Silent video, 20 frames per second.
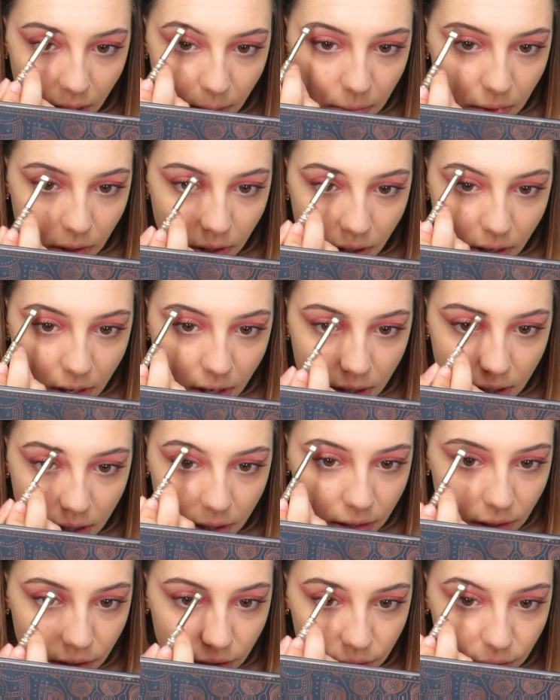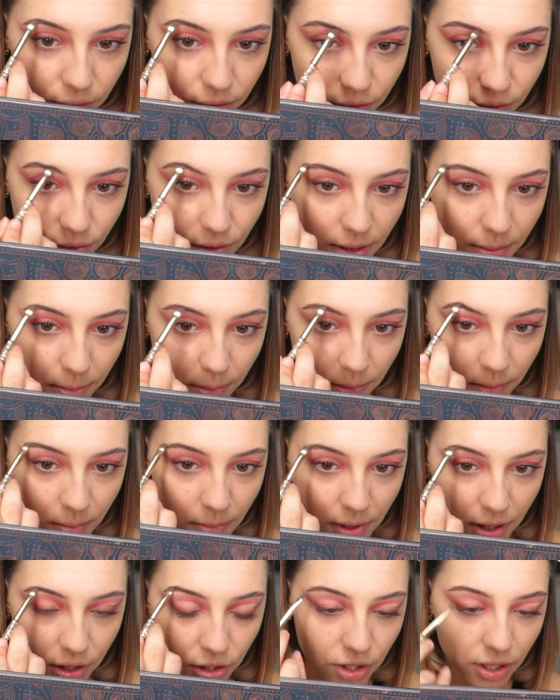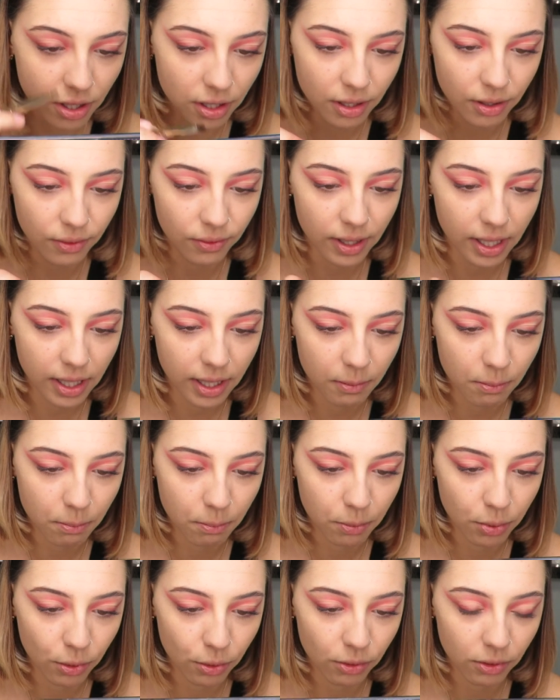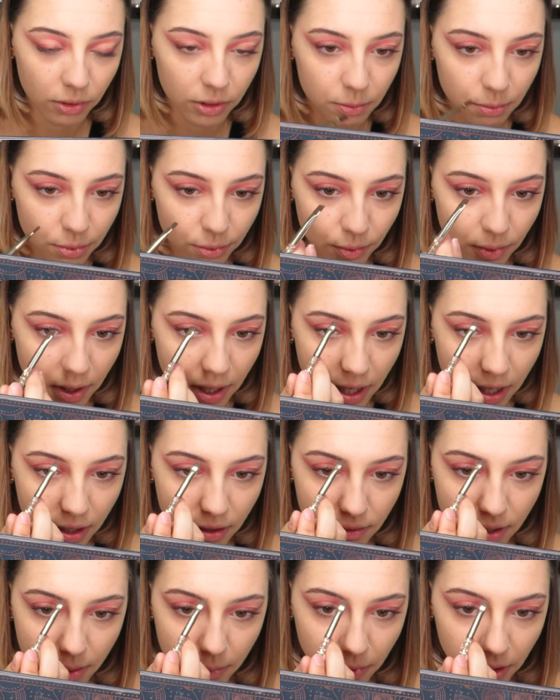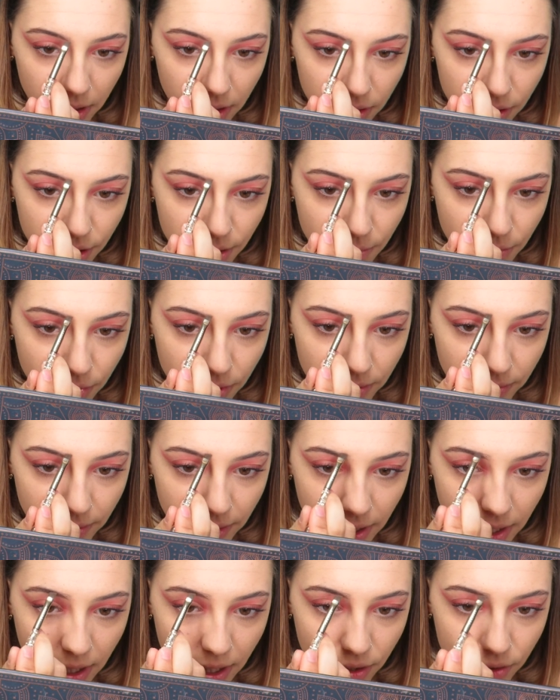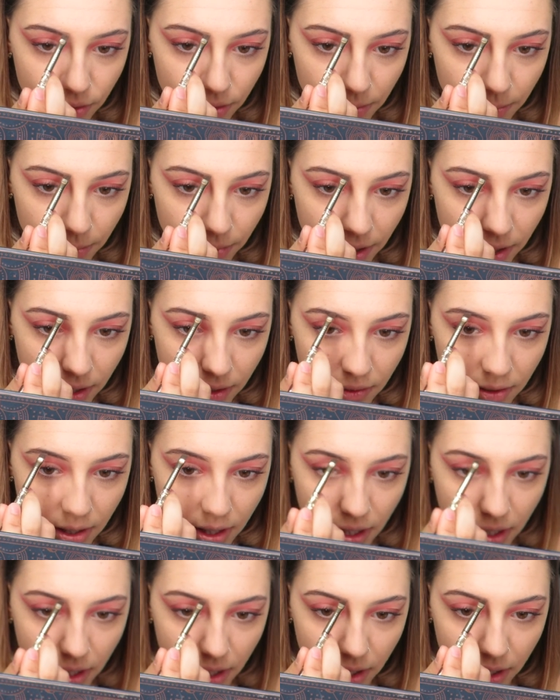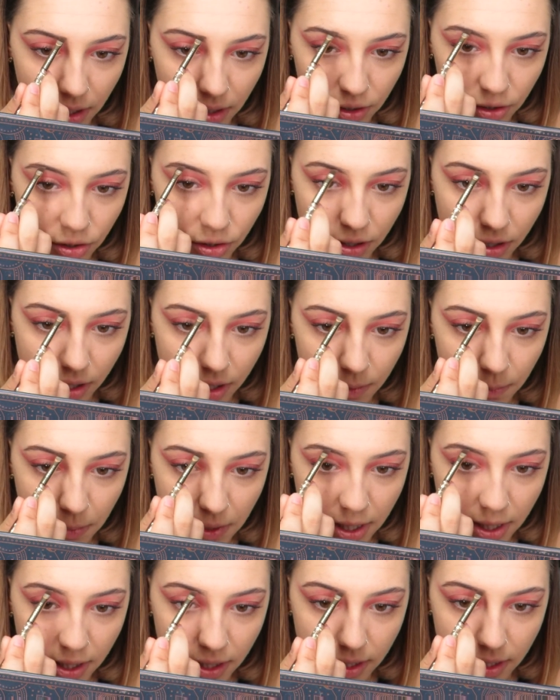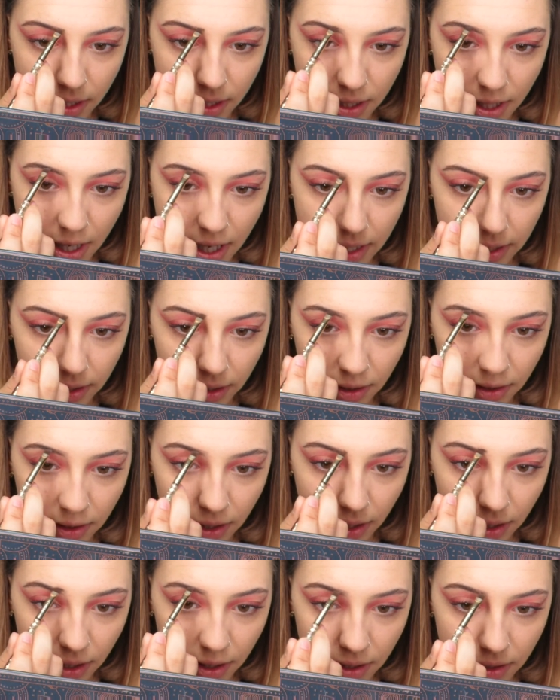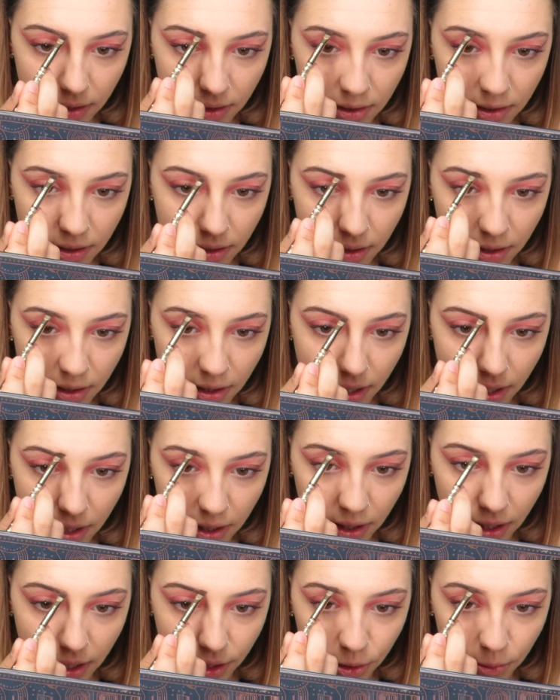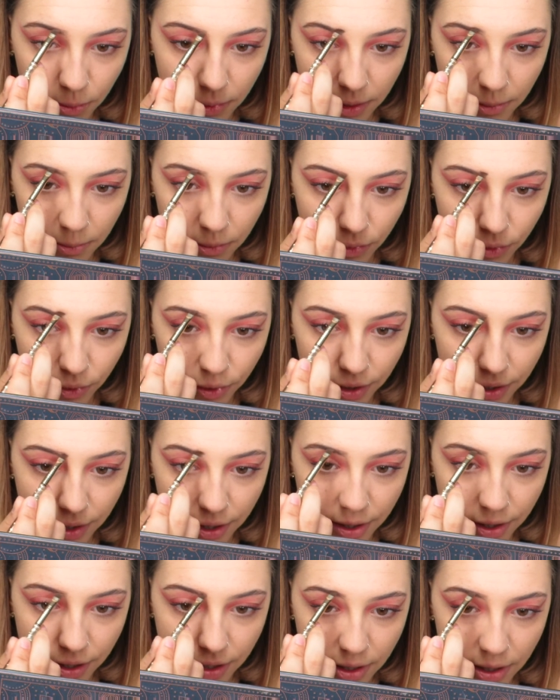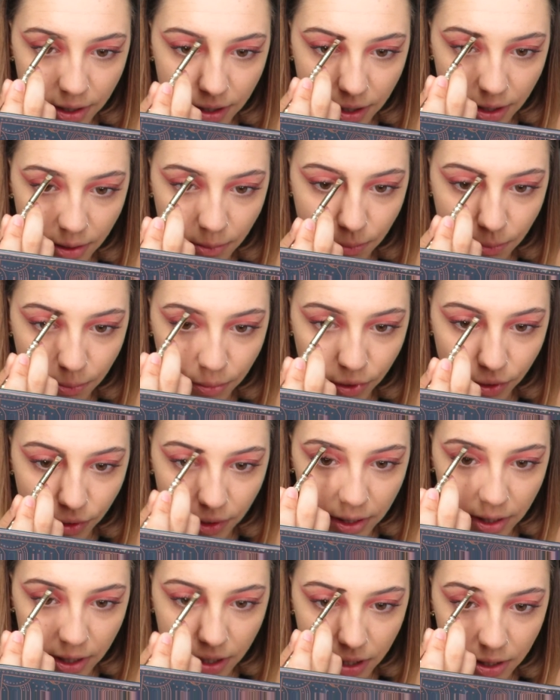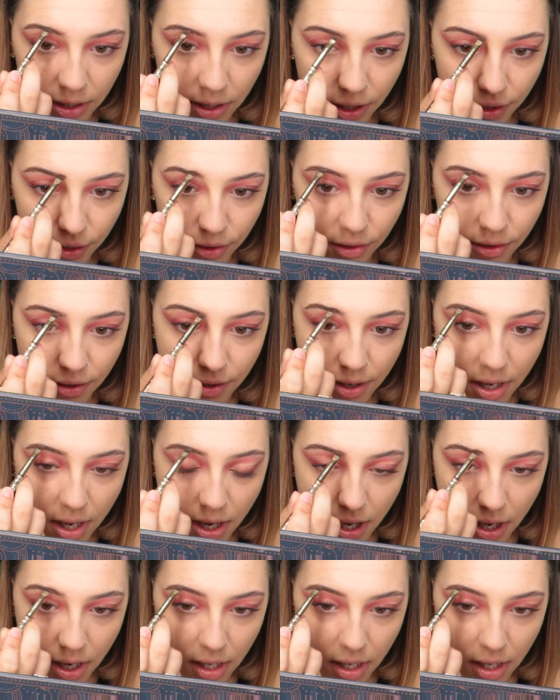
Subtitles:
I'm not gonna do much of a bold brow. I'm gonna do more of a natural brow, just because this eye look is a little bit more simple and subtle.